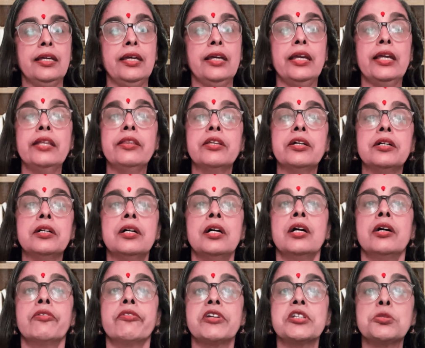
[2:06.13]
in the
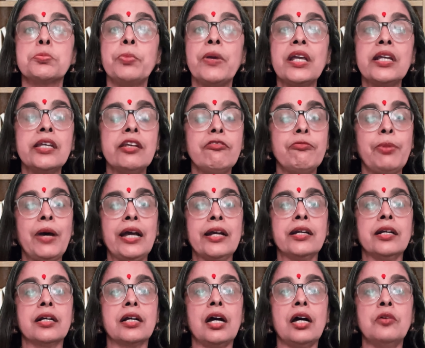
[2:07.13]
respective bank
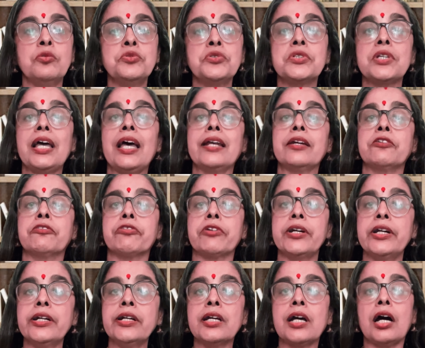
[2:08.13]
accounts and
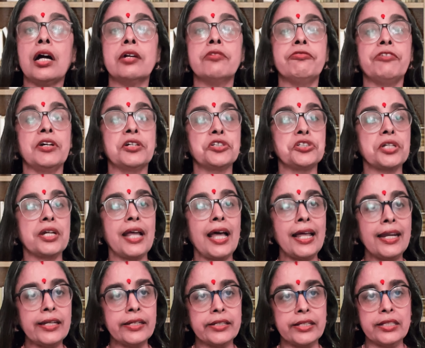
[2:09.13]
credit card
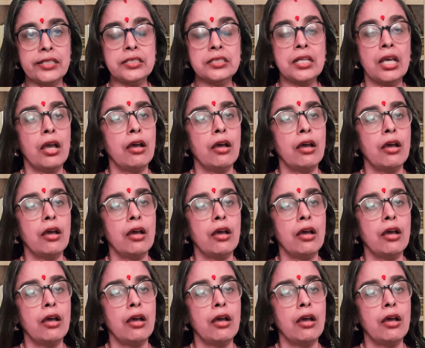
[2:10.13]
functionalities